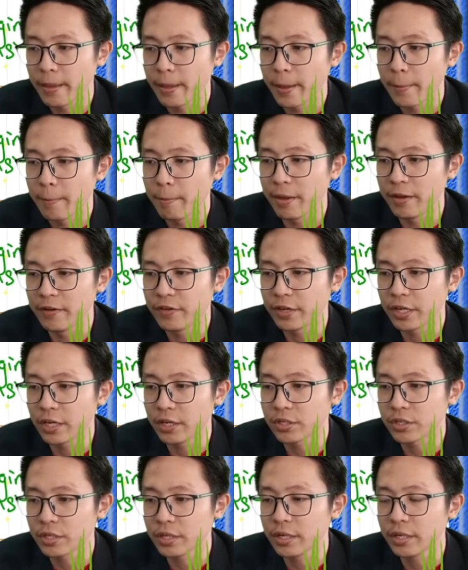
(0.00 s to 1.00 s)

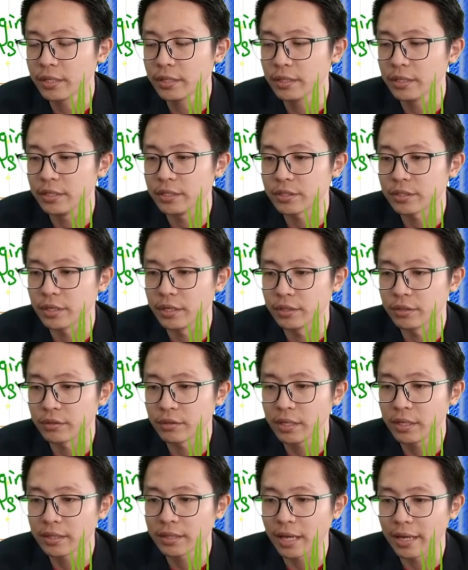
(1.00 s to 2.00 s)
Magnification is
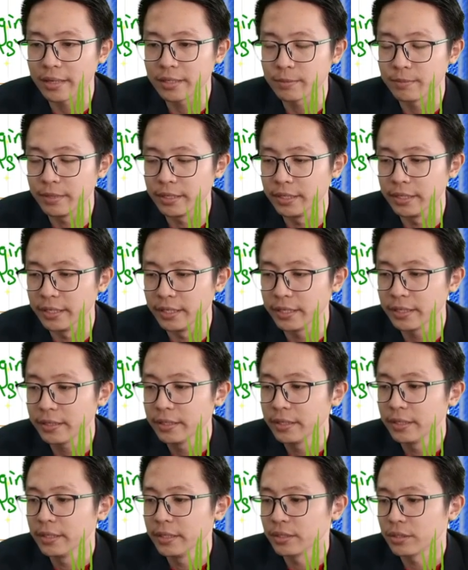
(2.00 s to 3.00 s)
3 times bigger.
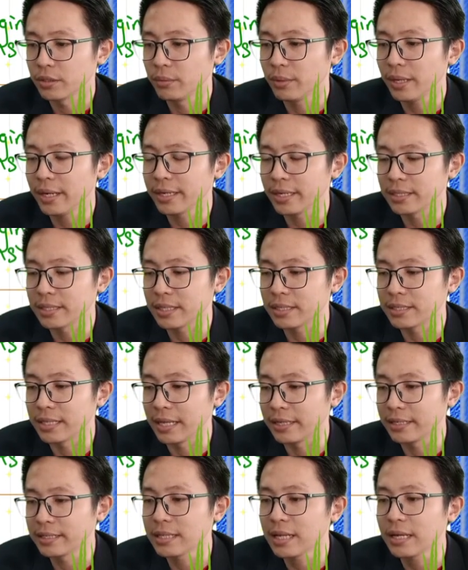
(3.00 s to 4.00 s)
So what I can say is
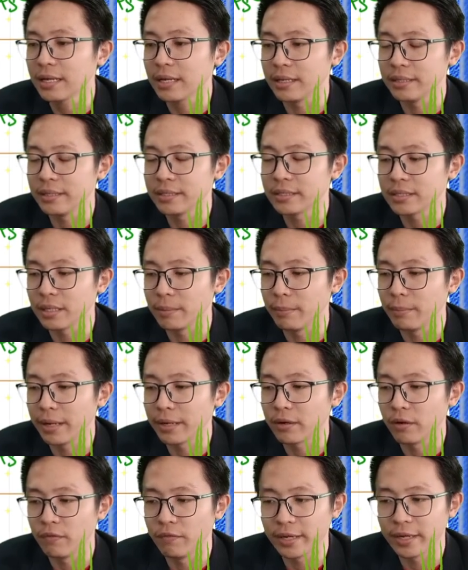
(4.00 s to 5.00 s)
like this lah. This is a
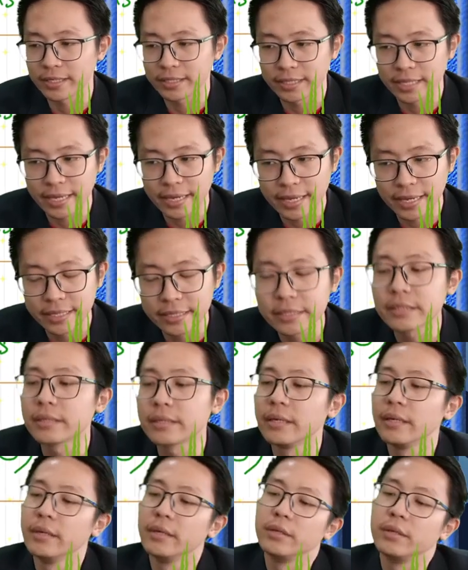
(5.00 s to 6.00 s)
biconvex lens.
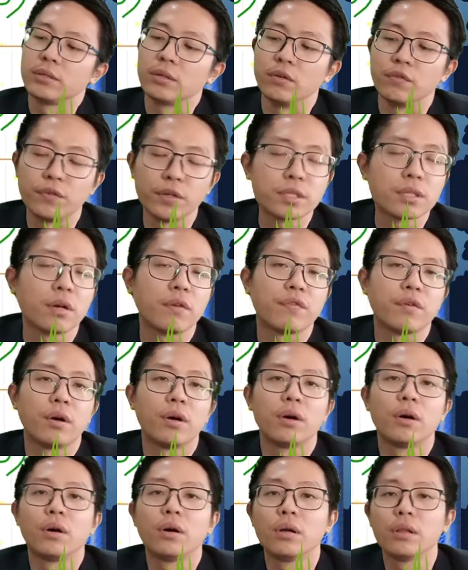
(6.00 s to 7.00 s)
So first of
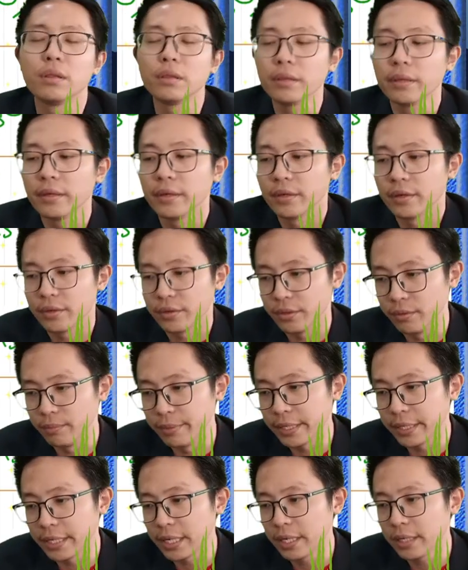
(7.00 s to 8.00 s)
all, you
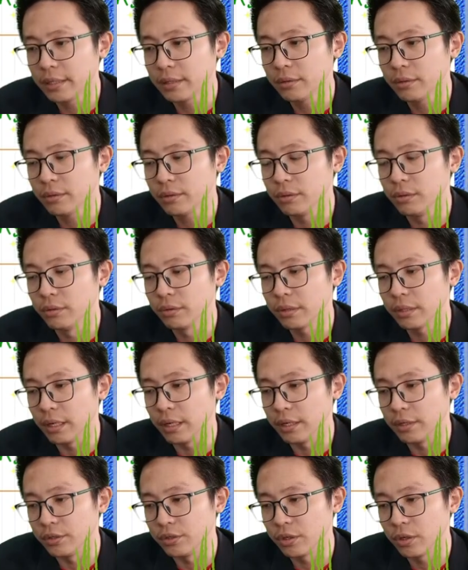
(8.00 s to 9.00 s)
begin
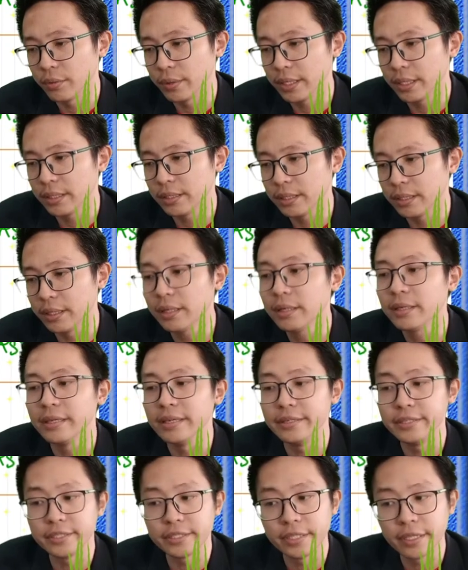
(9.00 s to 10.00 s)
drawing the
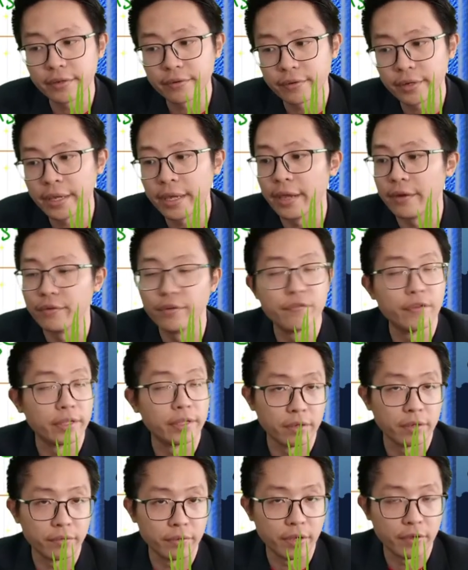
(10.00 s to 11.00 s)
incident ray and
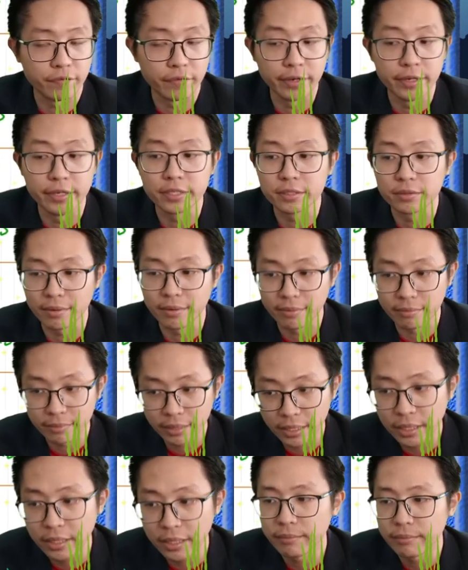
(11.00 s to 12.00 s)
reflected ray first.
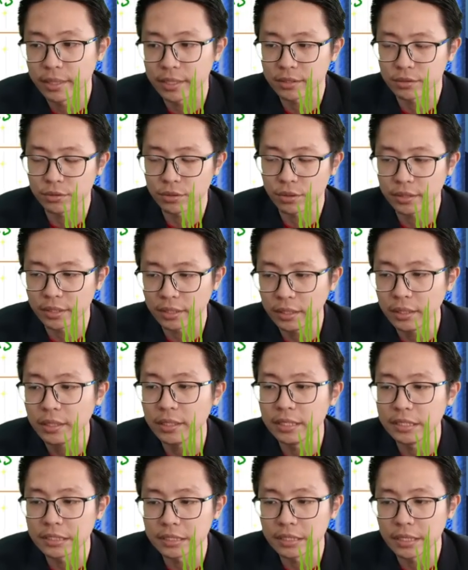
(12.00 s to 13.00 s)
Remember, must draw the
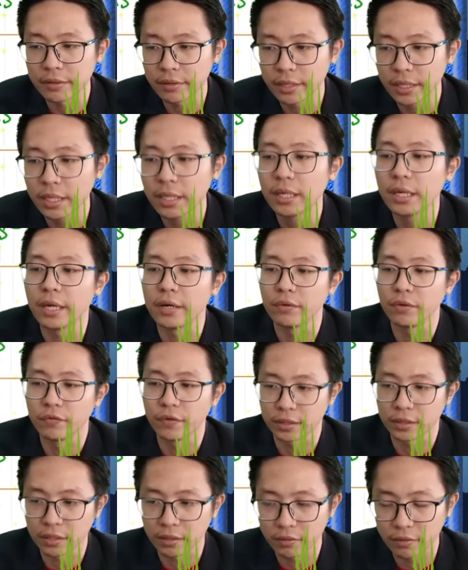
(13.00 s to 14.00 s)
incident ray and
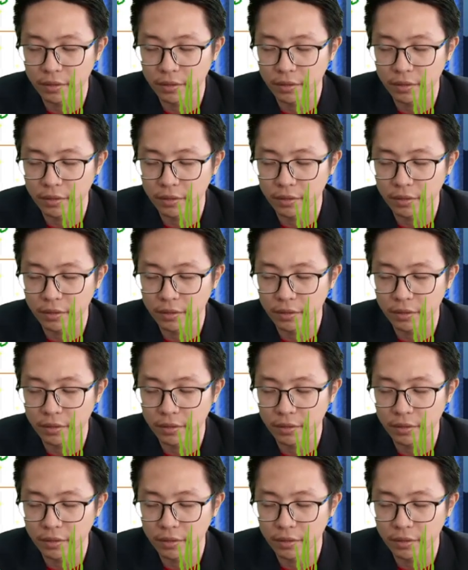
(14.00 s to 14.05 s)
reflected ray